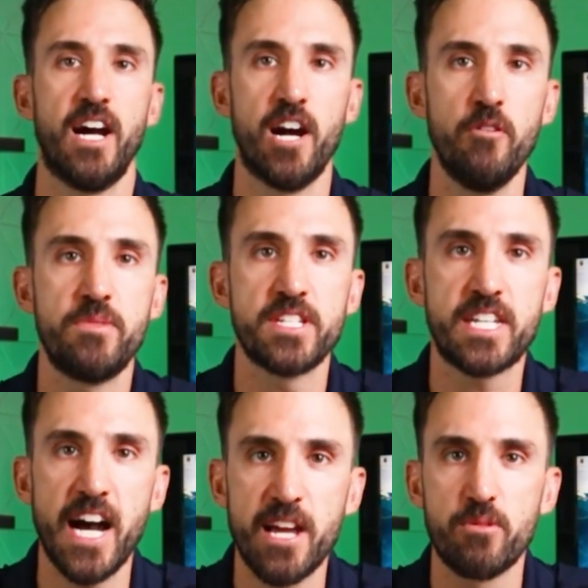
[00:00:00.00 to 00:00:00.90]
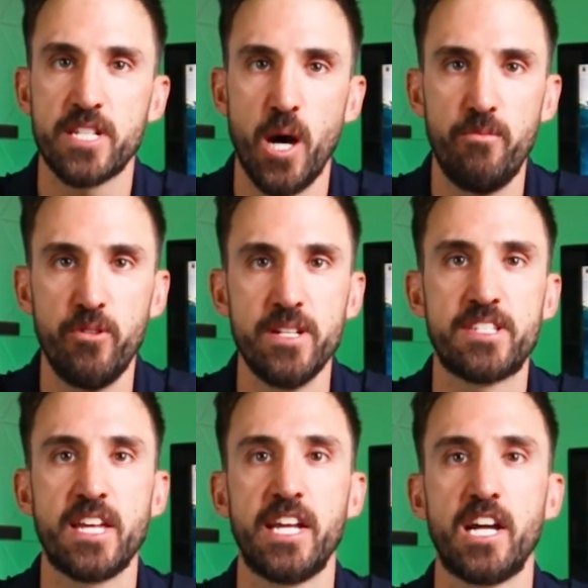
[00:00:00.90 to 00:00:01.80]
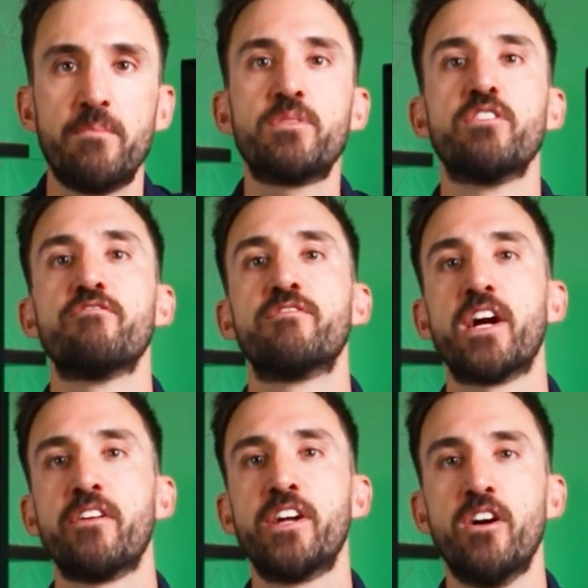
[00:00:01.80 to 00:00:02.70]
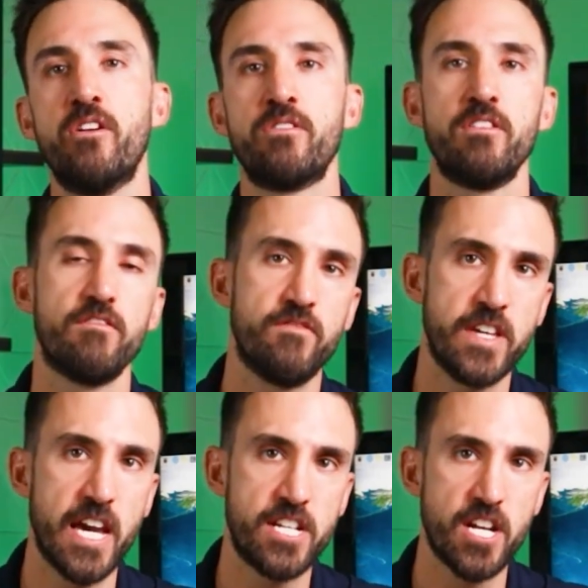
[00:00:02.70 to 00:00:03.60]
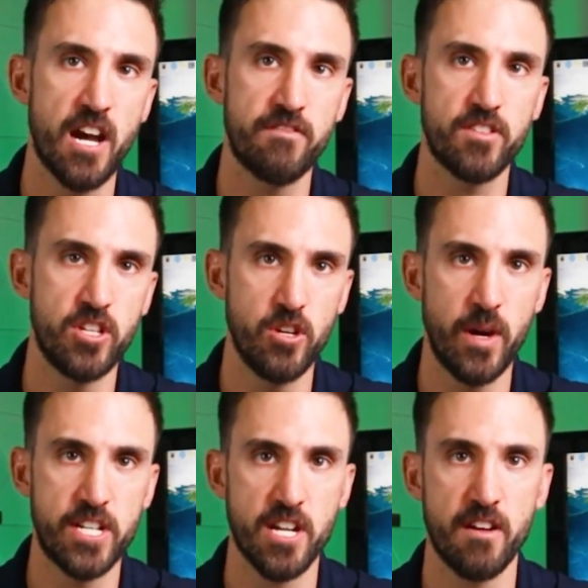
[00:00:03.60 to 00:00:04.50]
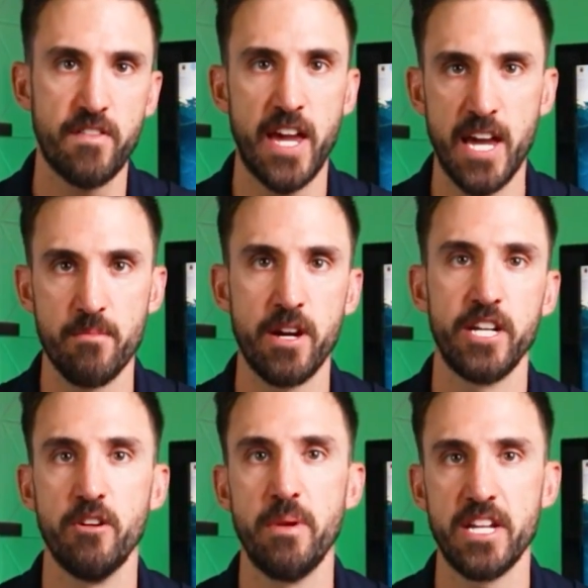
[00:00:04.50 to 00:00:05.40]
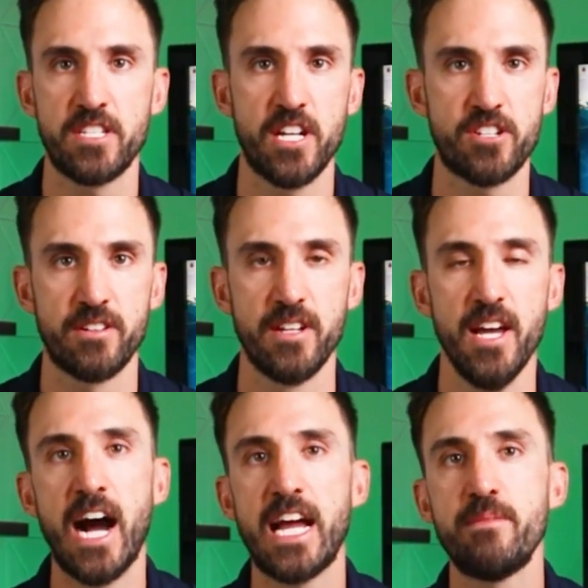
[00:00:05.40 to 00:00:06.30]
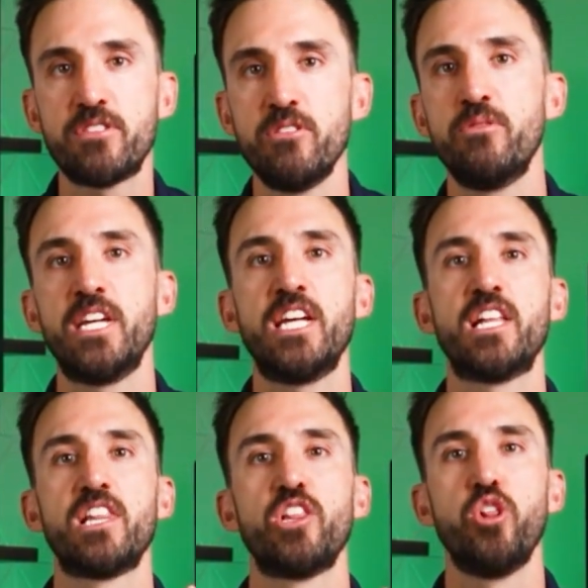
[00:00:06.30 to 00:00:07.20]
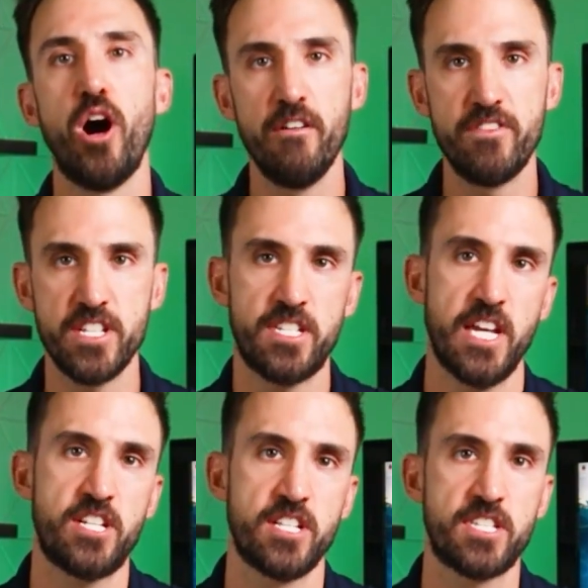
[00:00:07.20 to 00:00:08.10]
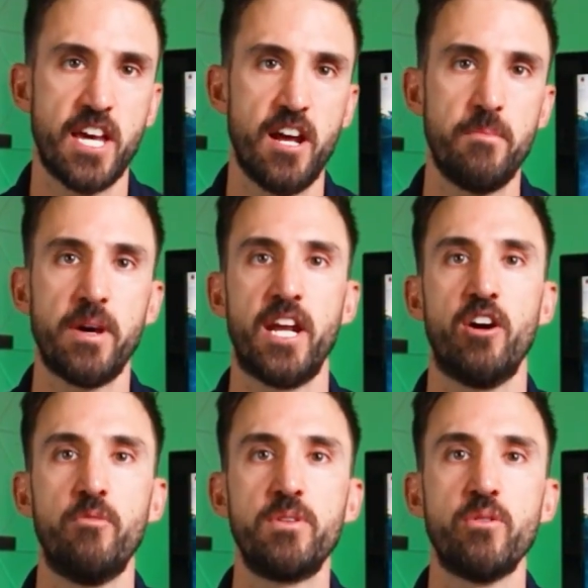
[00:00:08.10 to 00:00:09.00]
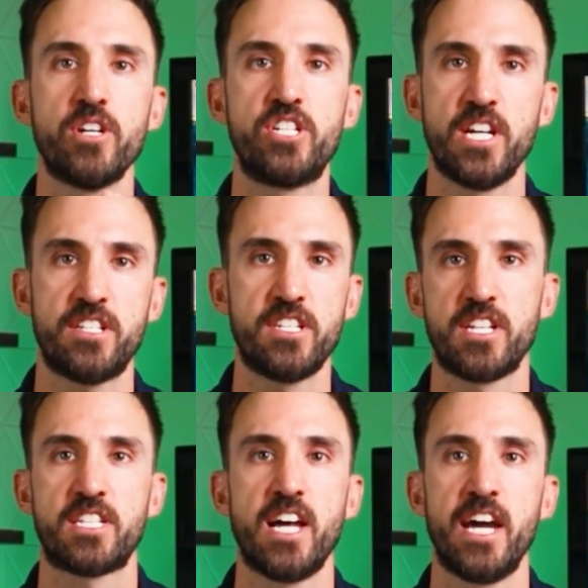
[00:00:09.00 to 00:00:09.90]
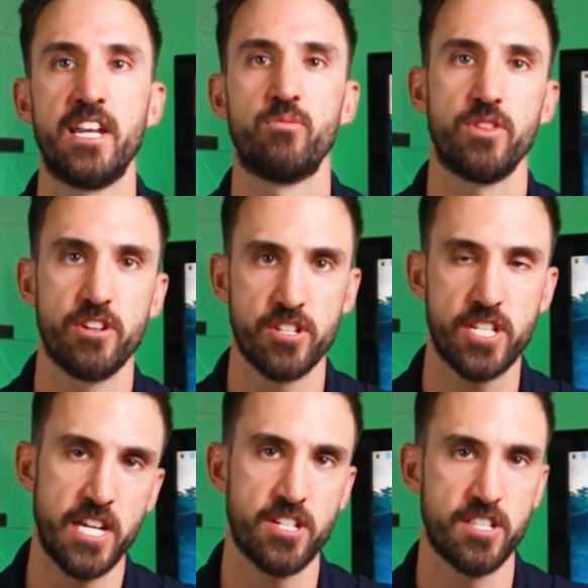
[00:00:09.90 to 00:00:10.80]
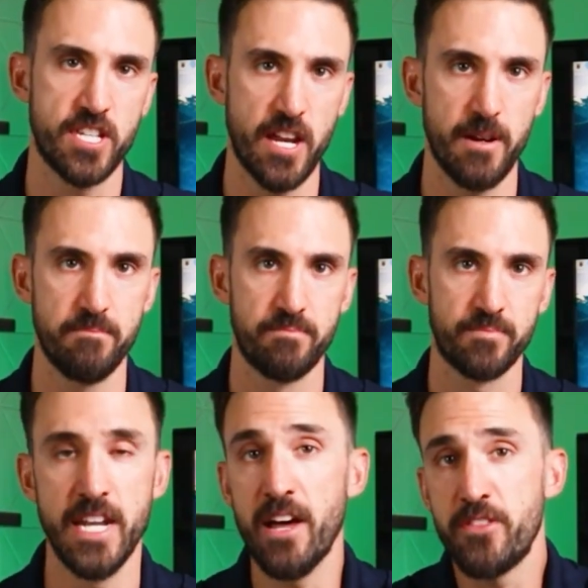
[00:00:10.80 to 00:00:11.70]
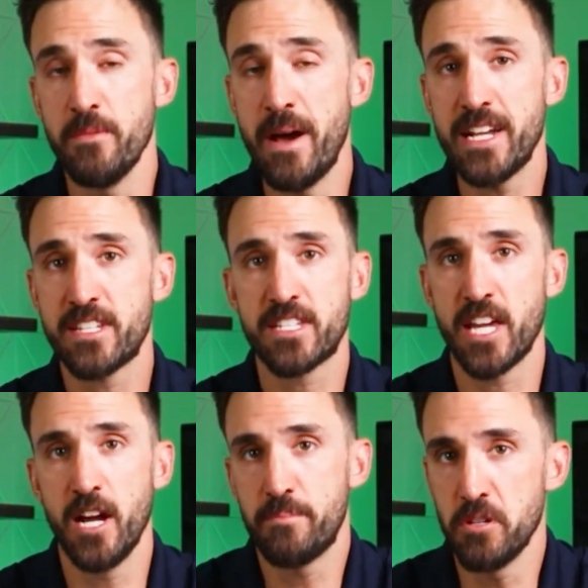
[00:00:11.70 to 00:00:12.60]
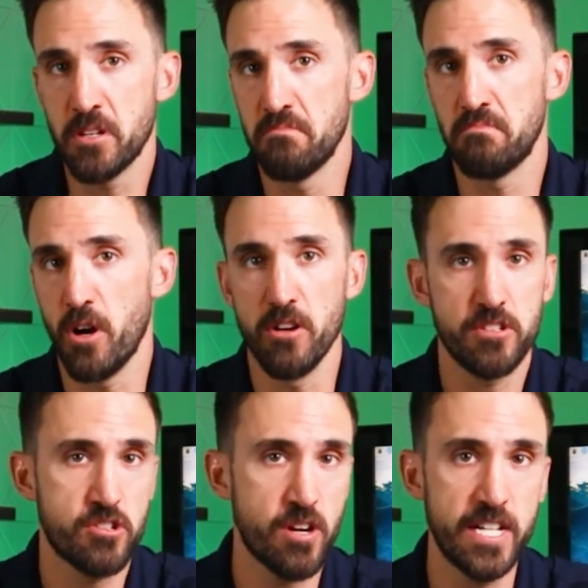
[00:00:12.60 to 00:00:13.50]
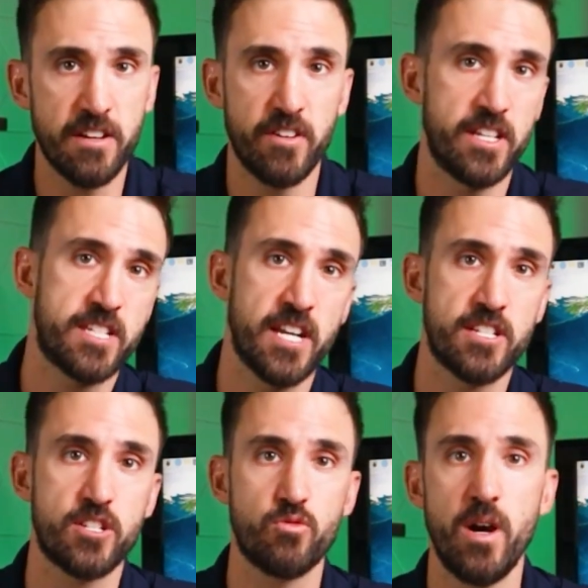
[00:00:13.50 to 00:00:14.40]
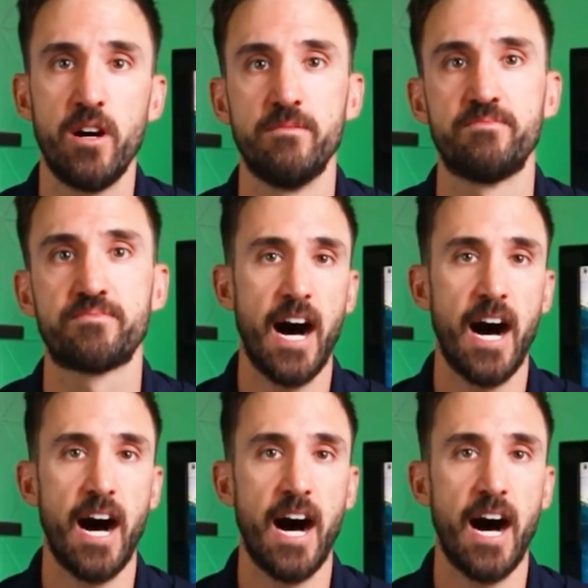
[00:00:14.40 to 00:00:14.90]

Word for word: I hope this guide was helpful in setting up your very own VHF, UHF ham radio base station. I absolutely love this station setup and I hope you are just as excited with your station setup. Now that the mast is set up, you can also try different antennas as well.